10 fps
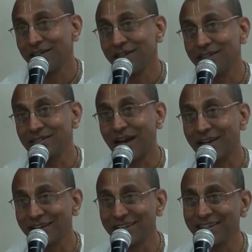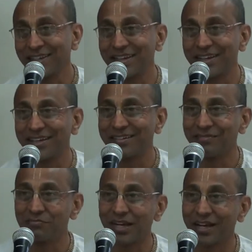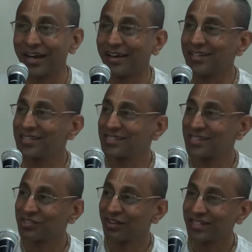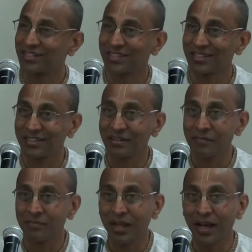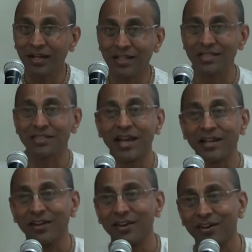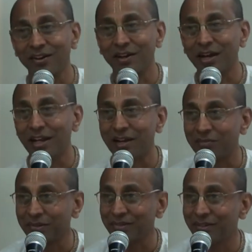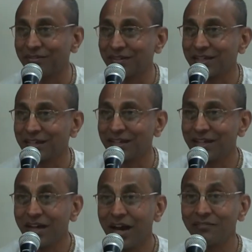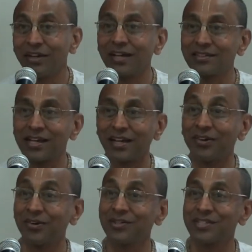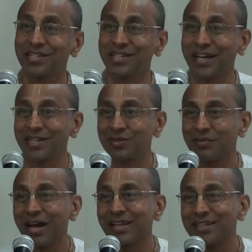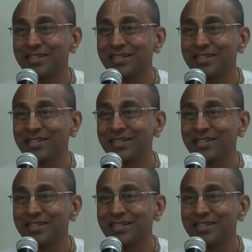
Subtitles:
He is already in a precarious situation. He is saying, no, I'll help you, don't worry. And we are saying, oh, such a nice man, he